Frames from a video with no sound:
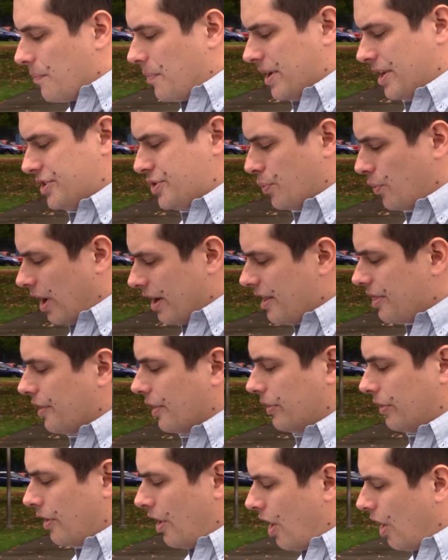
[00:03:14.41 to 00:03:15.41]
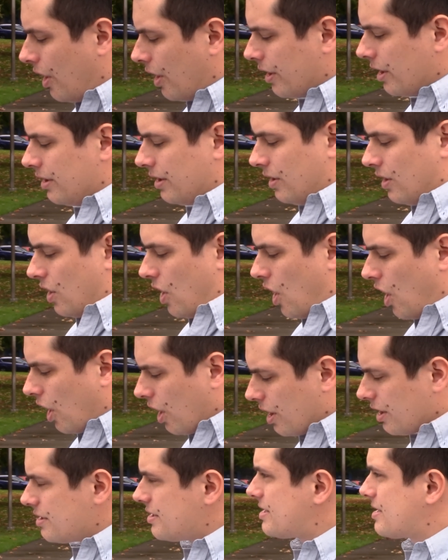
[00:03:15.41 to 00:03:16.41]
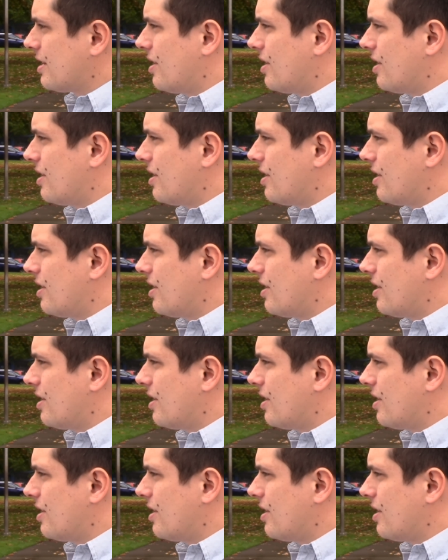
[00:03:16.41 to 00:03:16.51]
but it's won in the long, hard